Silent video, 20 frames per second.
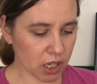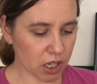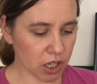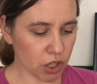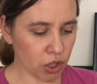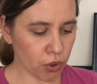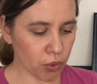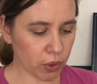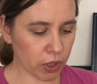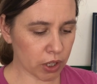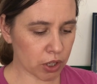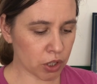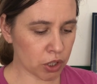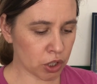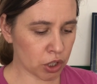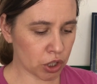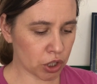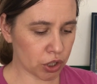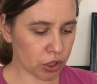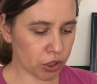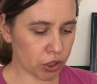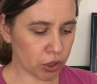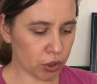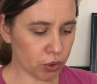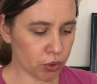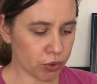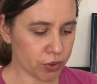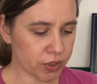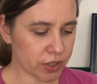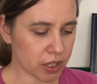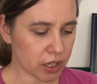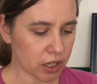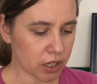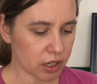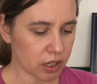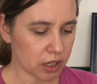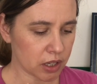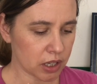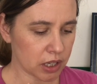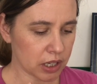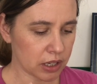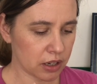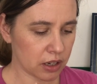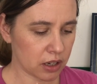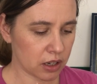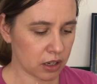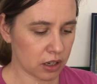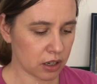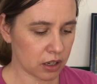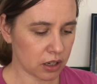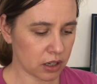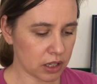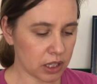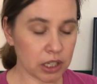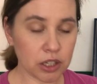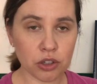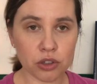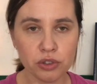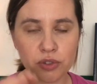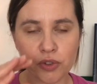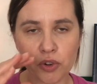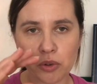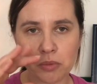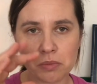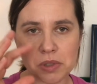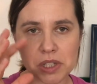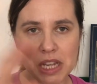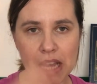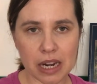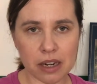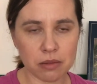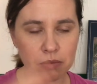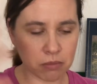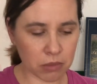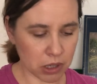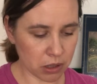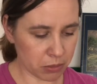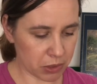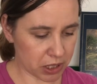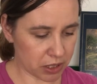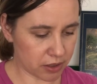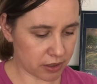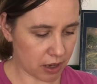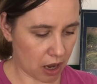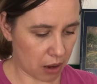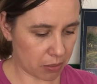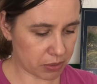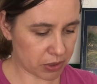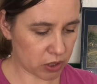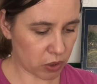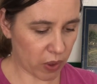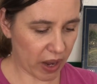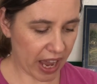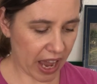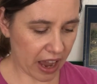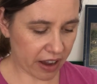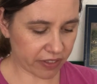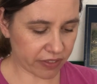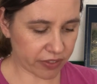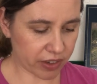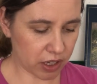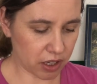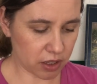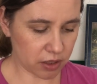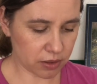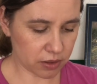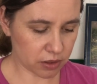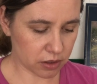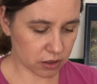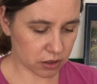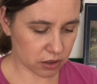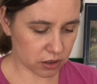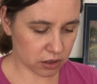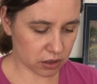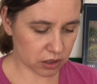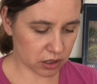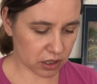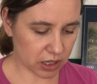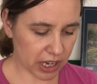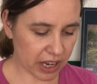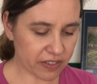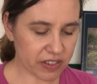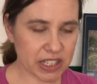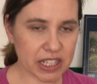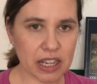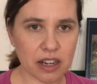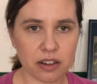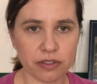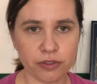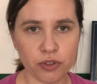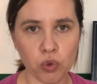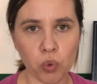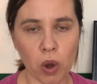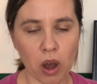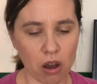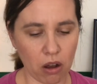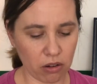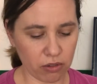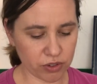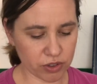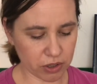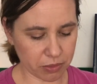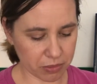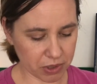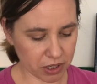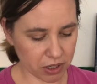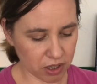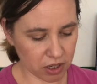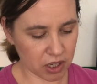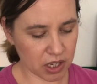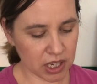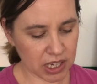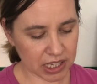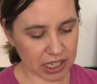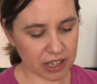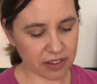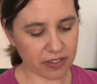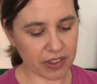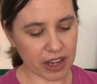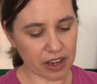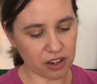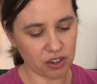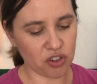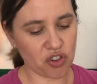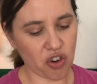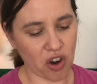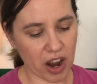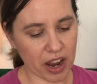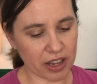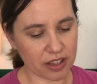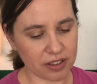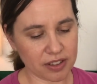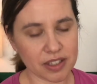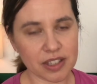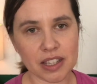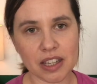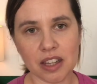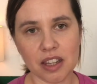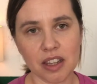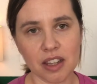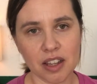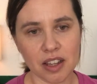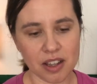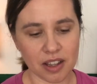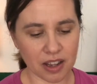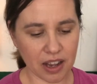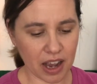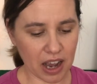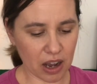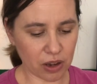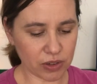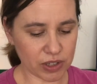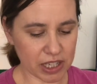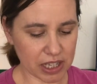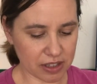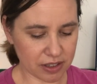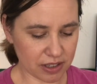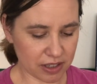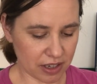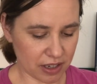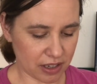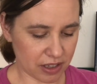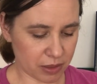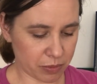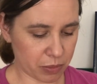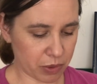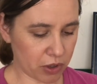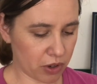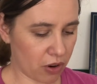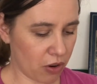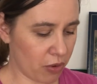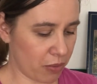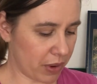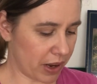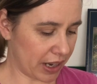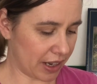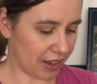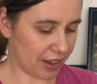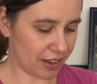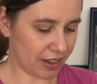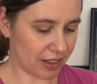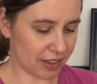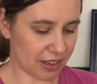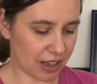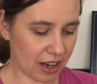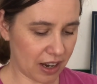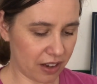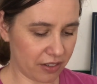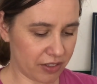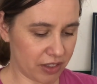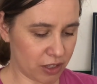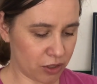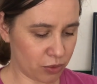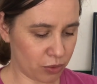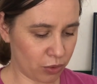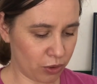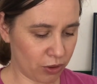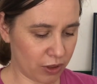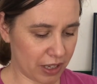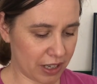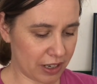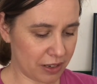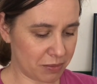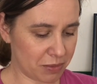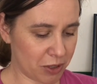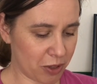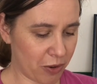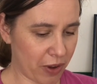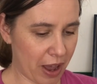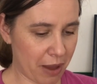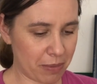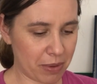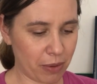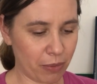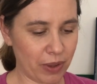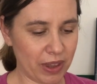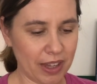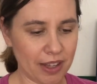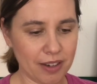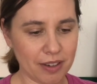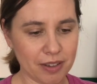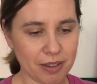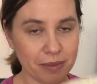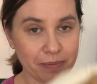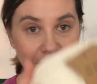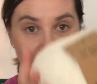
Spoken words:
you can use needles from 10 millimeters up. So I have a set of 12. So I'm gonna give that a try and see how dense it is. But oh my goodness, I love this wool, and I'm so happy with it.